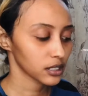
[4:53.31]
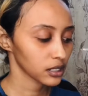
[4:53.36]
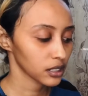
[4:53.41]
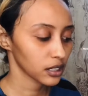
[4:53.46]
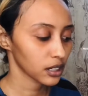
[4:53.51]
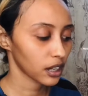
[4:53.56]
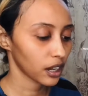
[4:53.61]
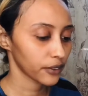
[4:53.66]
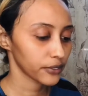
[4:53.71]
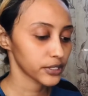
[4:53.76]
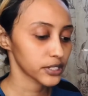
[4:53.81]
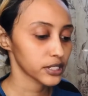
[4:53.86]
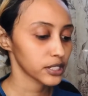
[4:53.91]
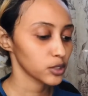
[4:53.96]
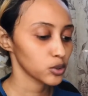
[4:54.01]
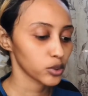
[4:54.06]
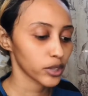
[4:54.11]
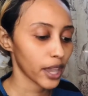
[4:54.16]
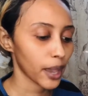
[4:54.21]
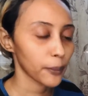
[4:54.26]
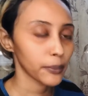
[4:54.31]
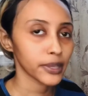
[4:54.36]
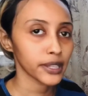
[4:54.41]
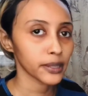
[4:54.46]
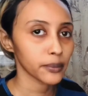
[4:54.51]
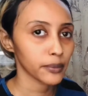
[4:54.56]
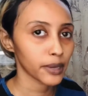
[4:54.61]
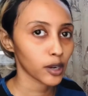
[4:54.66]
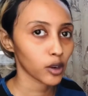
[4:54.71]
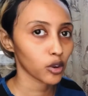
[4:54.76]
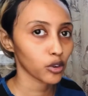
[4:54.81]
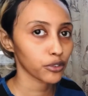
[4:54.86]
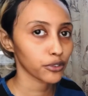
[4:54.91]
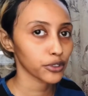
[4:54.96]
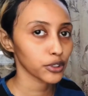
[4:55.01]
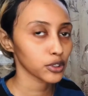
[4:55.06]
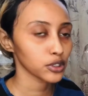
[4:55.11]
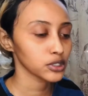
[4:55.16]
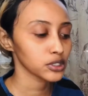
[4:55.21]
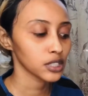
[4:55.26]
Obviously, you can be in the medical
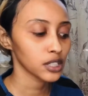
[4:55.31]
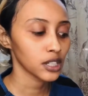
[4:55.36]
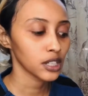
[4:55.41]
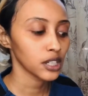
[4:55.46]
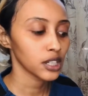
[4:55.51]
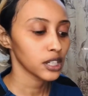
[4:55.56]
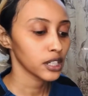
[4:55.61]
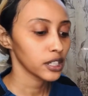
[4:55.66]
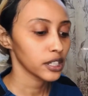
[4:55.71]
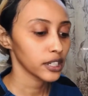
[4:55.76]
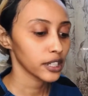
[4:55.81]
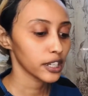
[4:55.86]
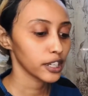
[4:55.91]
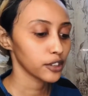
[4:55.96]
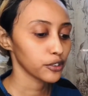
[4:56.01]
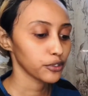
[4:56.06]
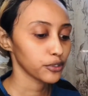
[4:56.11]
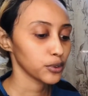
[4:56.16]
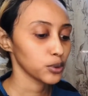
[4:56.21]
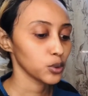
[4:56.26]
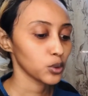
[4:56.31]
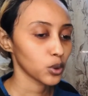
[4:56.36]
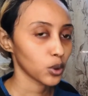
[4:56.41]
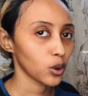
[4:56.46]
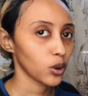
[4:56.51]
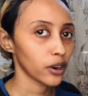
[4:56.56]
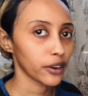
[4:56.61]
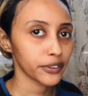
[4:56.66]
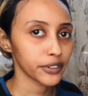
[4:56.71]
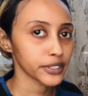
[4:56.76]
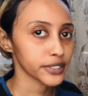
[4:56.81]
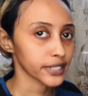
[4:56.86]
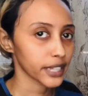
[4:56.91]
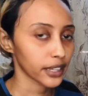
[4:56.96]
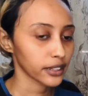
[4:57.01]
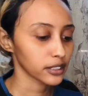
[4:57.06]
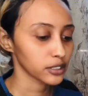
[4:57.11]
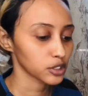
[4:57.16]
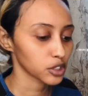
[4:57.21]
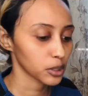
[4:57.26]
field if you don't understand
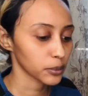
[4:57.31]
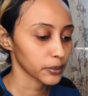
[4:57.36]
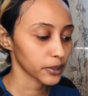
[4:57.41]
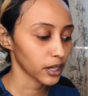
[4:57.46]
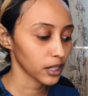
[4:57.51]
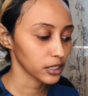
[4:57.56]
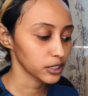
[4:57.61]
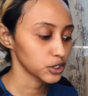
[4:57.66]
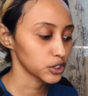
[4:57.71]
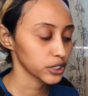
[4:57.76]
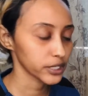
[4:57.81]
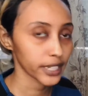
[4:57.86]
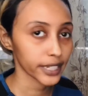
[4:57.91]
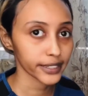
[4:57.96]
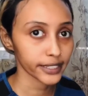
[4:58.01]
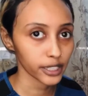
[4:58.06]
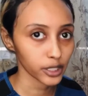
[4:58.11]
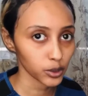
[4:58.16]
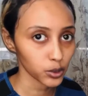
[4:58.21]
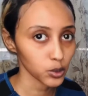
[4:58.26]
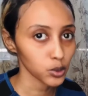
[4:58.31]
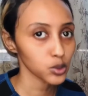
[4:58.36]
the terminology that they use.